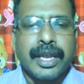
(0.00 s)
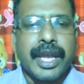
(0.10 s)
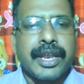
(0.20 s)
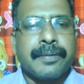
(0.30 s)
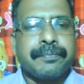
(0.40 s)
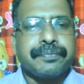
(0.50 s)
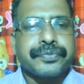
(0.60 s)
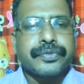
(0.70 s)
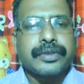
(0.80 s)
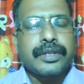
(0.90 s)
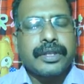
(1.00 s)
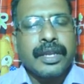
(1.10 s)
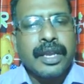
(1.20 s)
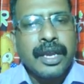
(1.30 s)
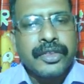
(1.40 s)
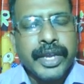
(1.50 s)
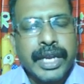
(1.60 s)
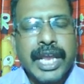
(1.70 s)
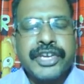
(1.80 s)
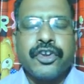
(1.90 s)
And the
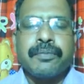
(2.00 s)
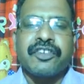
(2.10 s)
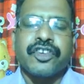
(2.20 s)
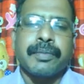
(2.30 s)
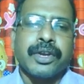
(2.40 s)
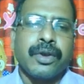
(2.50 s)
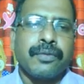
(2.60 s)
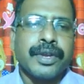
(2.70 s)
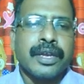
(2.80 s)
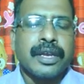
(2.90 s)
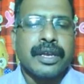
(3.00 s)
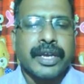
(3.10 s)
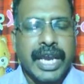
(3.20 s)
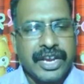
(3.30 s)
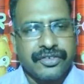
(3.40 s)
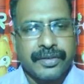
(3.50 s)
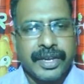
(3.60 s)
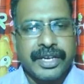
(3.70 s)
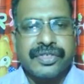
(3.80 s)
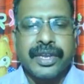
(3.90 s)
relative measurement of range,
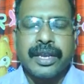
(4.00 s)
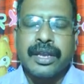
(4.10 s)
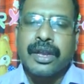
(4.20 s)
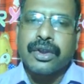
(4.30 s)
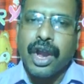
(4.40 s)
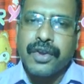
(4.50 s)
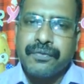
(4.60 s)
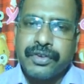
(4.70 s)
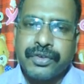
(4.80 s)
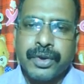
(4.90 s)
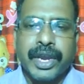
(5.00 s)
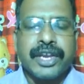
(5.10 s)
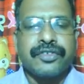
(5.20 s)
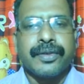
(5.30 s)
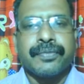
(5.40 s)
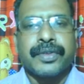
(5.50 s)
it is the coefficient of range.